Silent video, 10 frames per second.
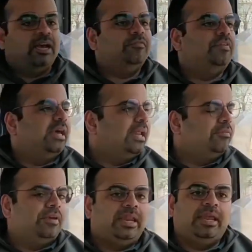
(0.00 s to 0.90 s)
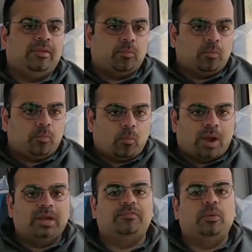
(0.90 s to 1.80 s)
a very
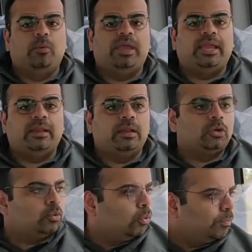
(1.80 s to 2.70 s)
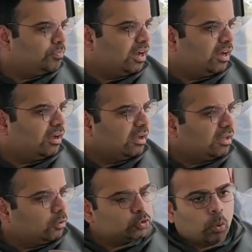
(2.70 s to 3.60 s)
wonderful vehicle
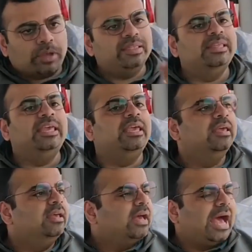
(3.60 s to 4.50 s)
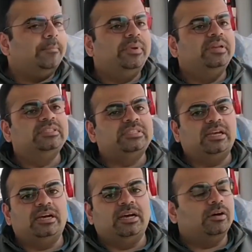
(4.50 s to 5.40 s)
to soak in the
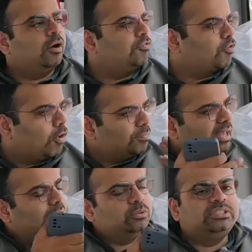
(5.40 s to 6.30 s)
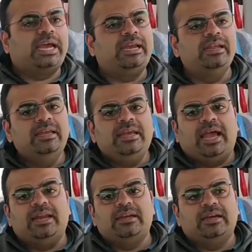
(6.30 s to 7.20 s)
ambience from the outside,
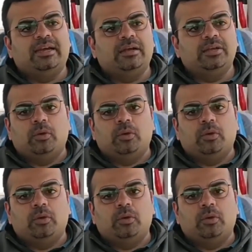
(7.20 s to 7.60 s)
and